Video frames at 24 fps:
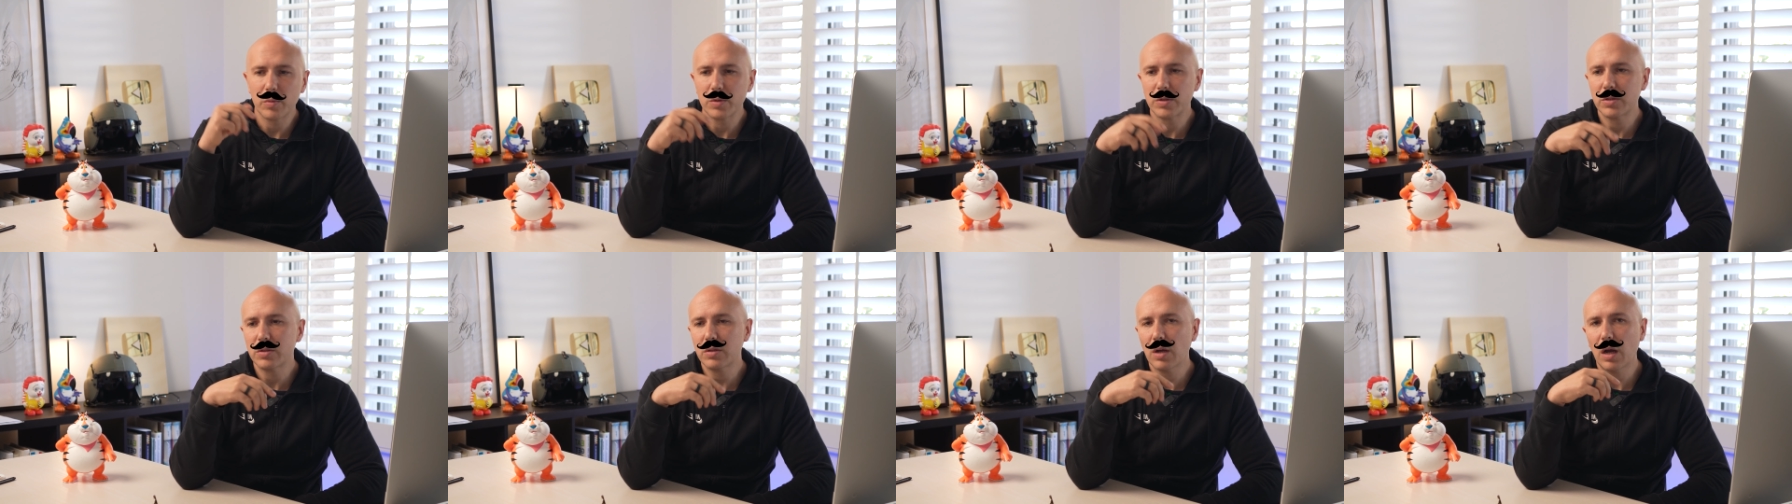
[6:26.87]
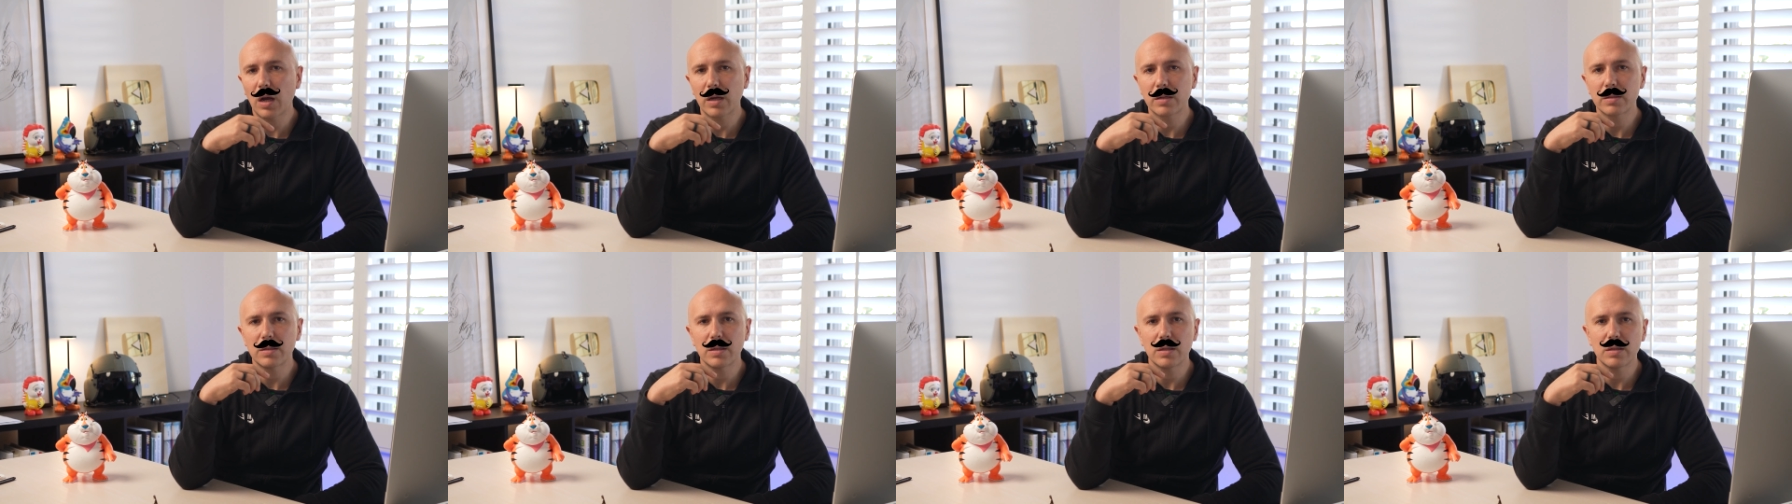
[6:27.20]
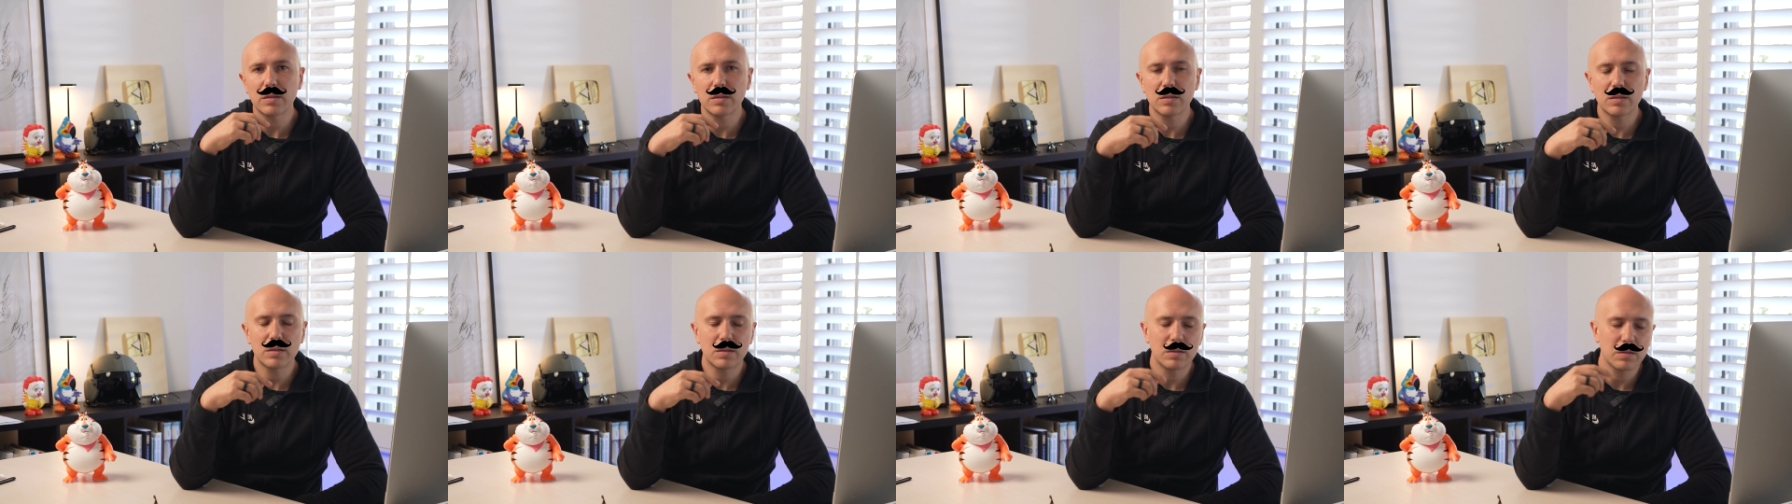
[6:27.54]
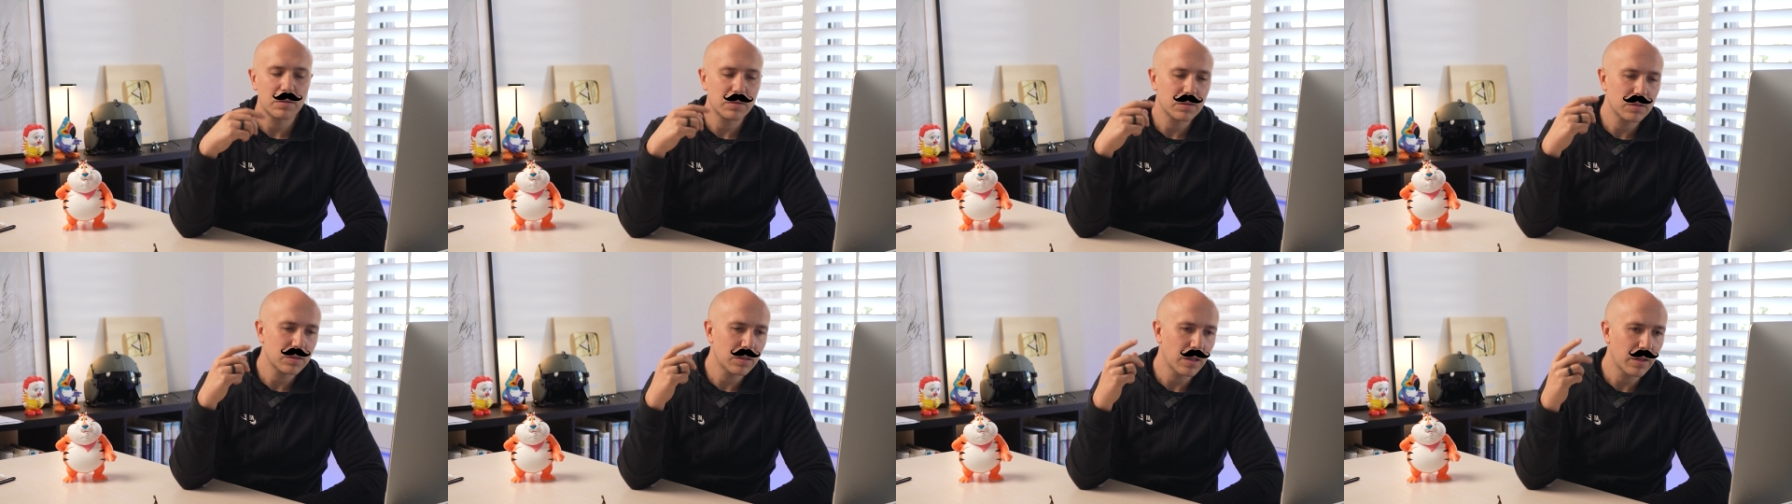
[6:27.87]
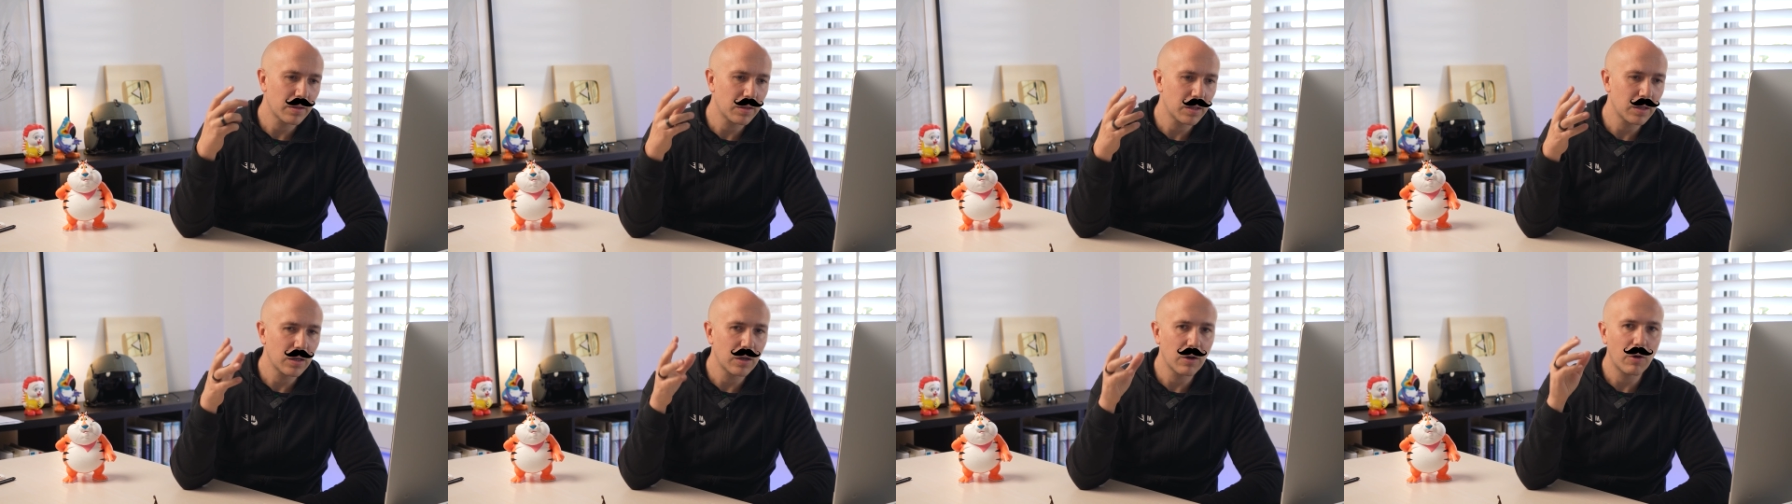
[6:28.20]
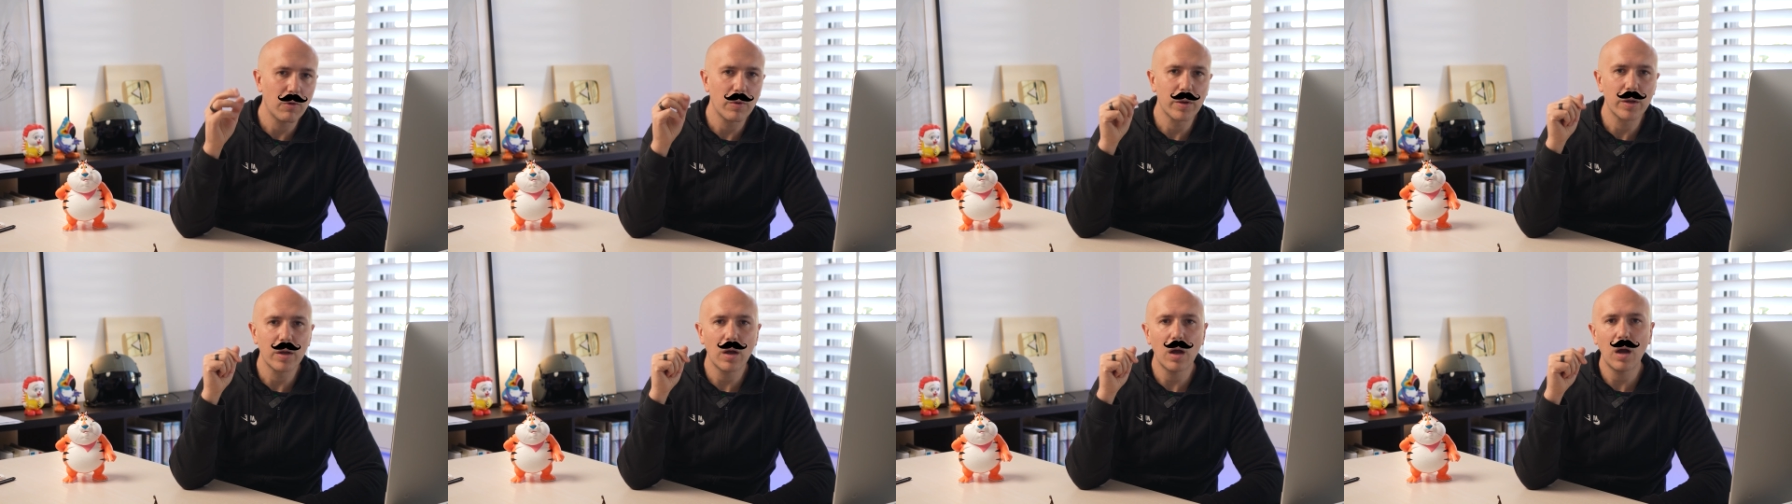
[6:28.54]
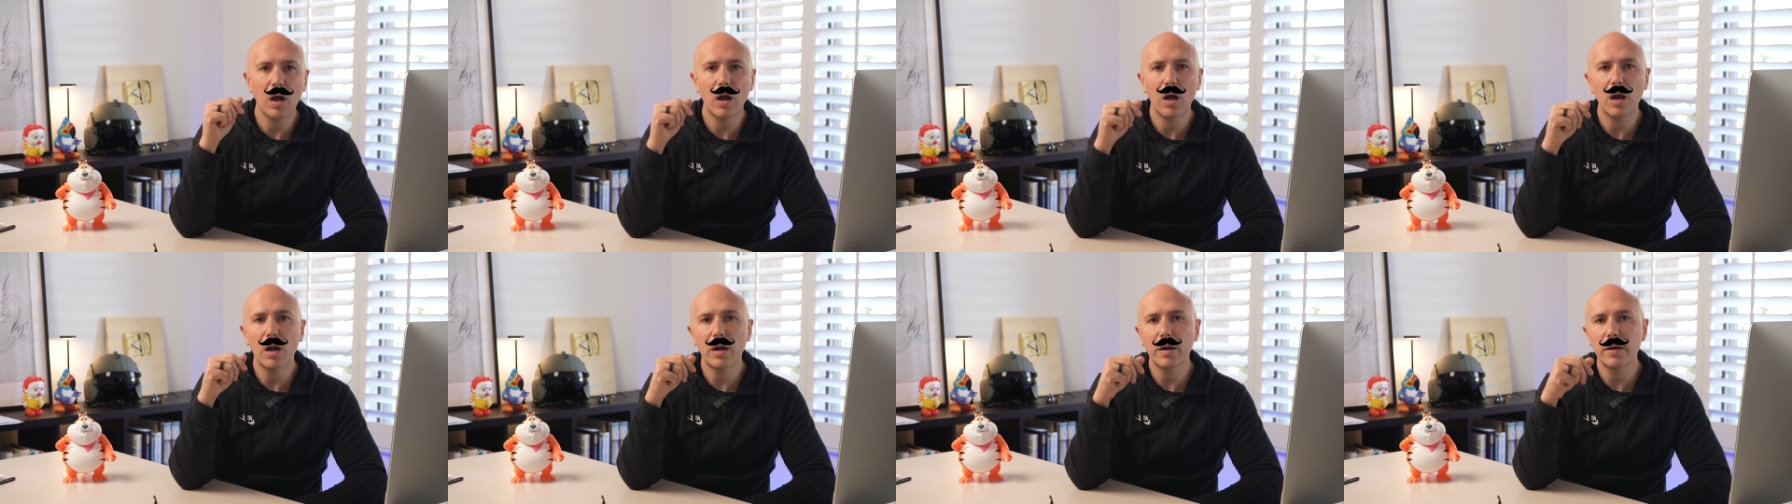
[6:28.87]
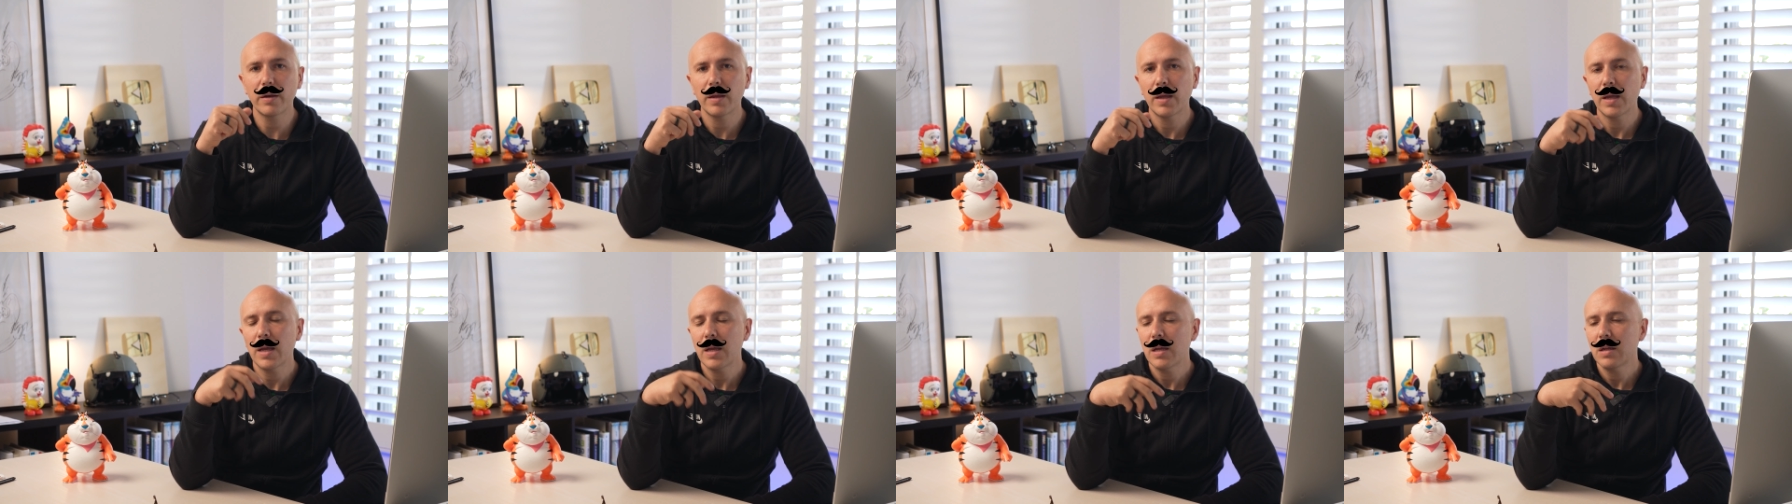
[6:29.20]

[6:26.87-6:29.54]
with toxins. There's nothing going on.